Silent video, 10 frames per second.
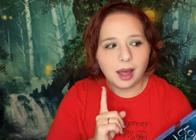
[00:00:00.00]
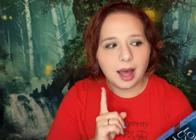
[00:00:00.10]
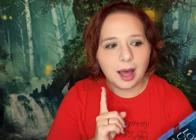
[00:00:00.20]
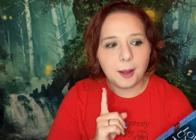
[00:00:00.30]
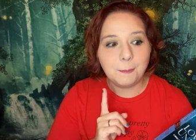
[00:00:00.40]

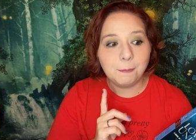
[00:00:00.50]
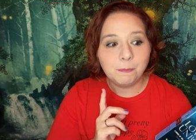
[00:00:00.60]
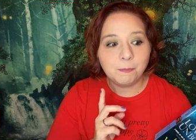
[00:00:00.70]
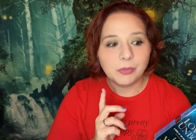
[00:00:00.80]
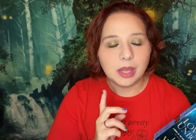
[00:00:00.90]

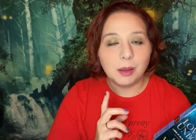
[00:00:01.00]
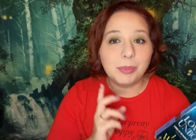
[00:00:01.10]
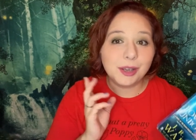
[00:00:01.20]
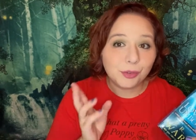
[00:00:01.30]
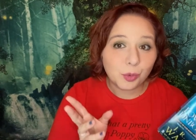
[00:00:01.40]
Um,
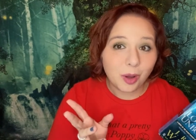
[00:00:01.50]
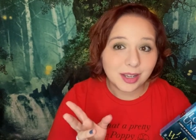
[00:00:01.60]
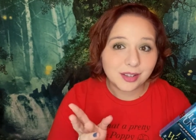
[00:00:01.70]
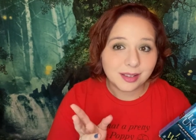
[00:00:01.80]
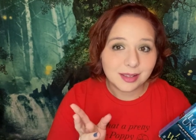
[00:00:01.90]
but if you're
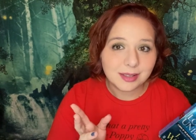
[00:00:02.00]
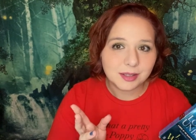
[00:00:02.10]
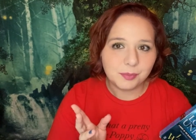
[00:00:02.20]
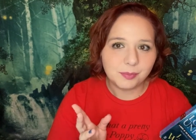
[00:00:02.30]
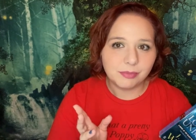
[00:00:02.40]
watching this